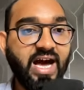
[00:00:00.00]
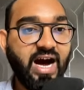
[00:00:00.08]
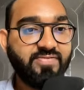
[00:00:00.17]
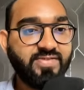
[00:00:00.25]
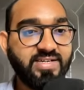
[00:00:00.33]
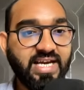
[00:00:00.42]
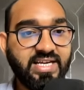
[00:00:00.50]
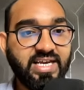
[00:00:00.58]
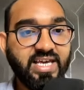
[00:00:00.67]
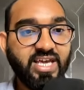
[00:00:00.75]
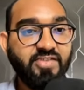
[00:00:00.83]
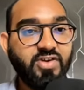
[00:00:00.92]
After that,
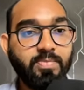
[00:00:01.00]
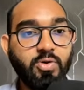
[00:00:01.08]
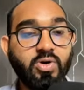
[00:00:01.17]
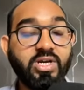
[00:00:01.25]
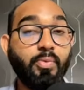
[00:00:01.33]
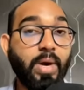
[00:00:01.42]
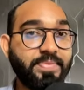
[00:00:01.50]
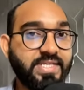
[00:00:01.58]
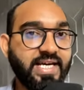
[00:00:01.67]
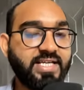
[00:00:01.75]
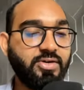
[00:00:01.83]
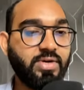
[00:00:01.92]
if you have got a
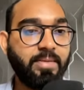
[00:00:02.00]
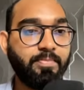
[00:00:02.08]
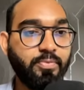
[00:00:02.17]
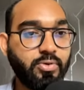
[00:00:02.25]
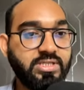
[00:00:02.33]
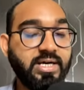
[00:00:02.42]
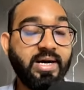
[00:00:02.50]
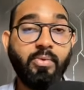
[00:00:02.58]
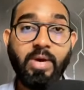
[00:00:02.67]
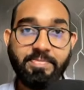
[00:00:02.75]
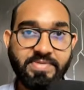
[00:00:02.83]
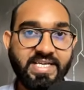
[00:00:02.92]
website, you can put the
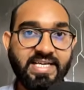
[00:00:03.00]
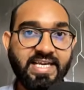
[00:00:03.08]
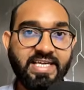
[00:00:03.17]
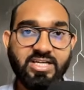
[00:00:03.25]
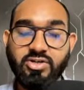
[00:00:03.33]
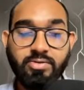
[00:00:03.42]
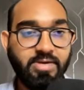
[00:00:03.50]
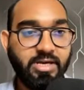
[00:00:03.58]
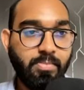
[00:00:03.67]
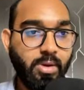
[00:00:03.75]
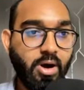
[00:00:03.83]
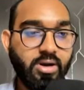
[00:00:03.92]
website link. It could be a
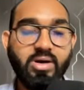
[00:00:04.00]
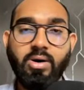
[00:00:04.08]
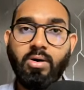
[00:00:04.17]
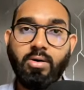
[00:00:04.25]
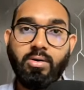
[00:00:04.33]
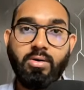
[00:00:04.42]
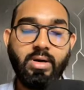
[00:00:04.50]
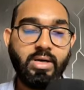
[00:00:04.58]
blog, or